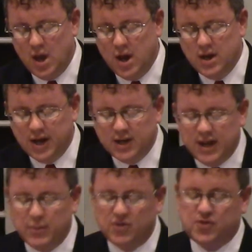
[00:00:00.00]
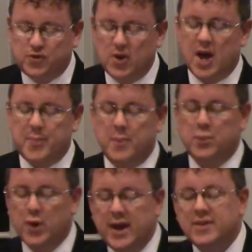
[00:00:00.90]
Nicodemus stood up and
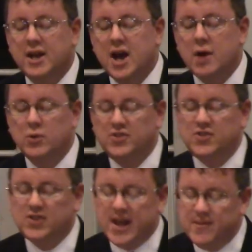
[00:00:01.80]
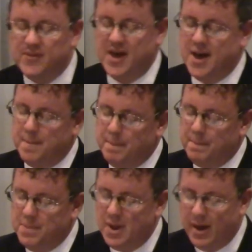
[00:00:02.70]
prayed that God would save them
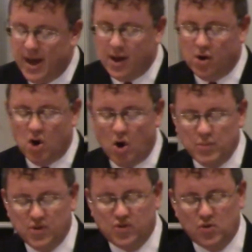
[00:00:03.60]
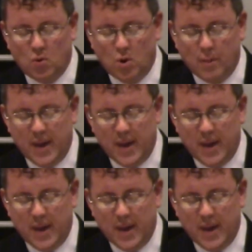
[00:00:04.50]
and calm the storm.